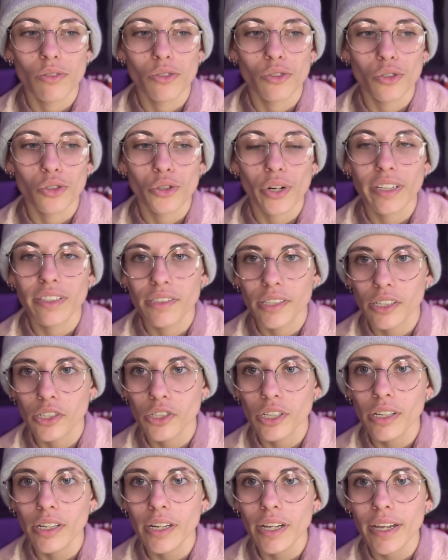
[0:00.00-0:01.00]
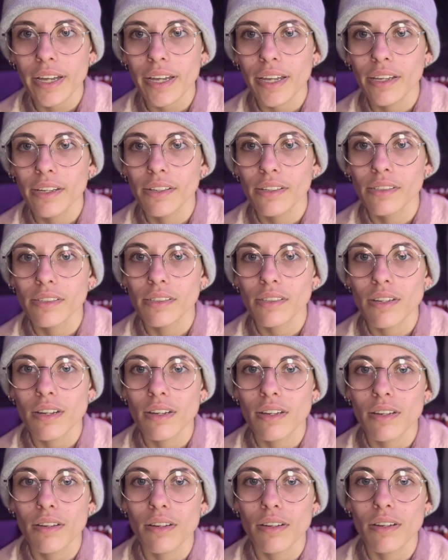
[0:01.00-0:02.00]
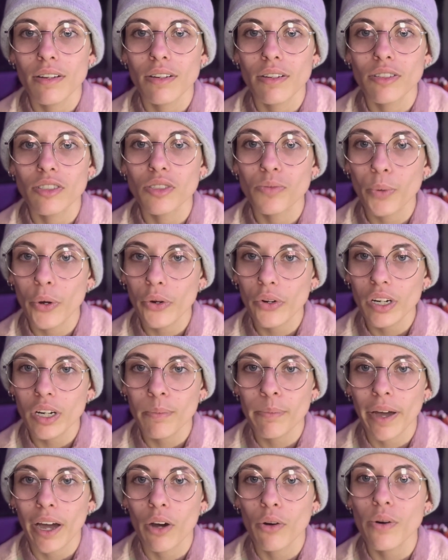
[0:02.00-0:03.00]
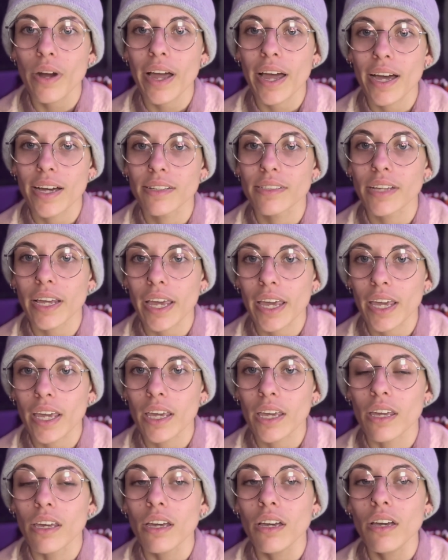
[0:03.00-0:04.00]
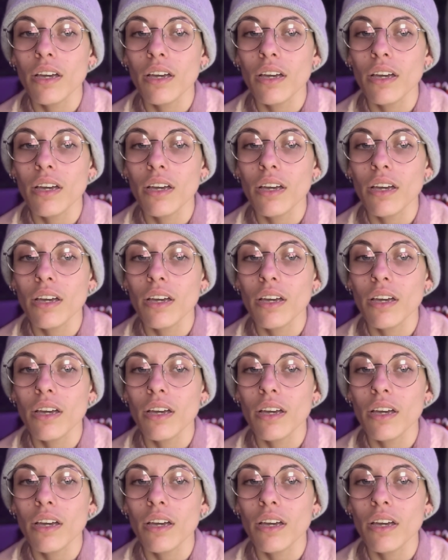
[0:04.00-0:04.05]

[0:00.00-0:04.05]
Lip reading: transition is spoken about as a